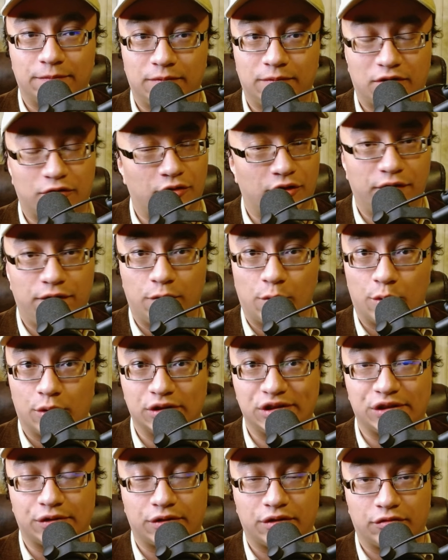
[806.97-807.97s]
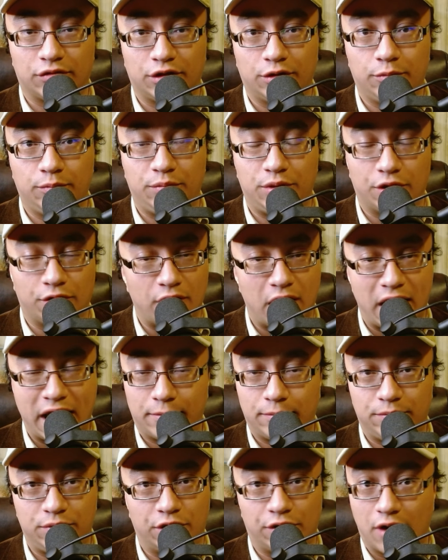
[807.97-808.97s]
through force or through bureau-
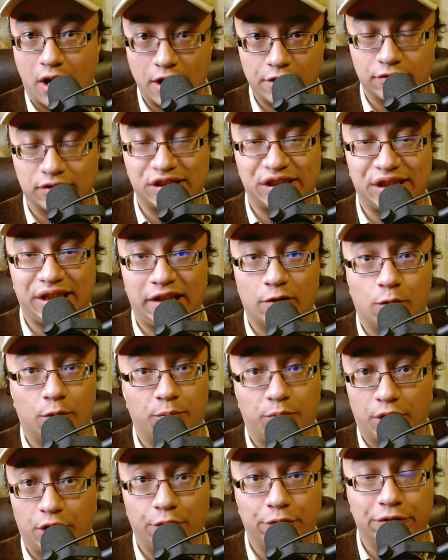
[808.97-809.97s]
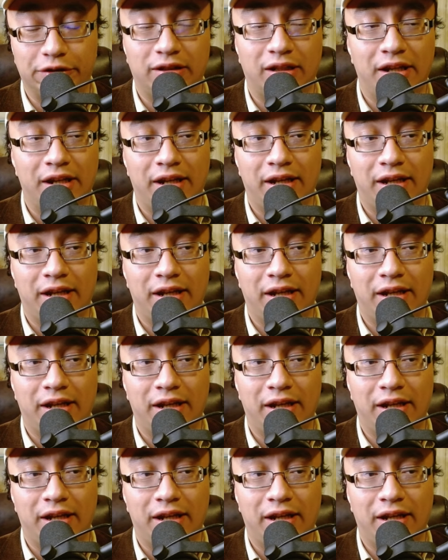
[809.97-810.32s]
bureaucracy or both,